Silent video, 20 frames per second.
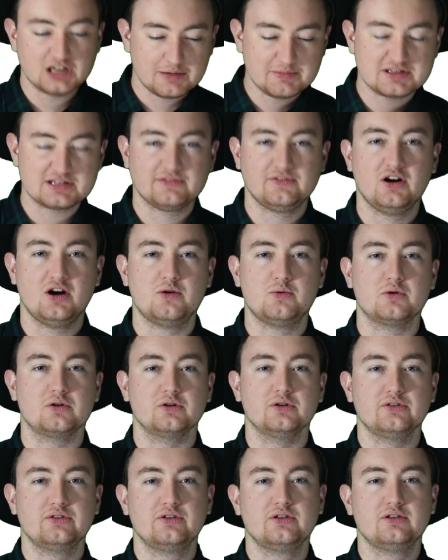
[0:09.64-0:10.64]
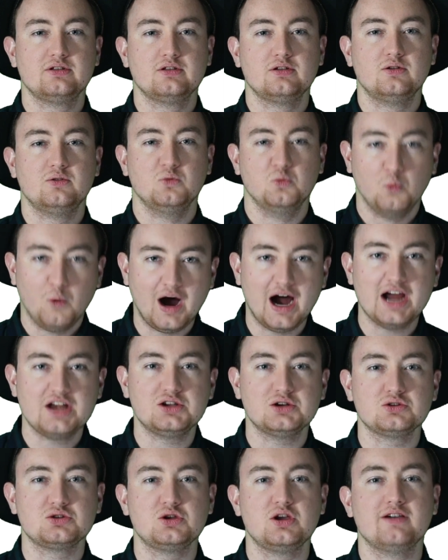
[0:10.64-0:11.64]
Dumbest of All Worlds, why
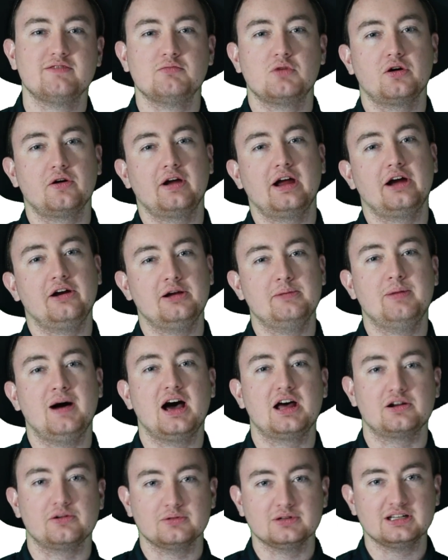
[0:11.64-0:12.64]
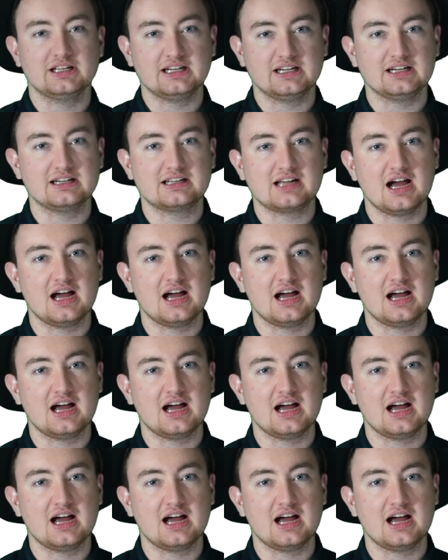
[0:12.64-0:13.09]
don't you have more Harry Potter related